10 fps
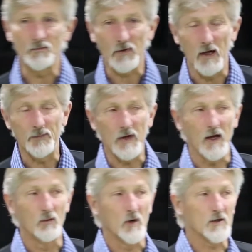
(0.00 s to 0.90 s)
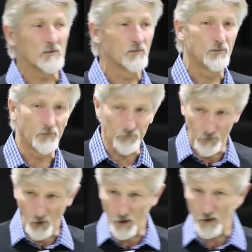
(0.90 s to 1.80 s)
company I worked
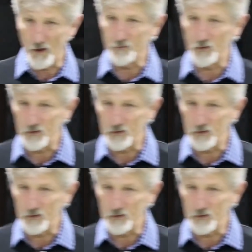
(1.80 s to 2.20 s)
for,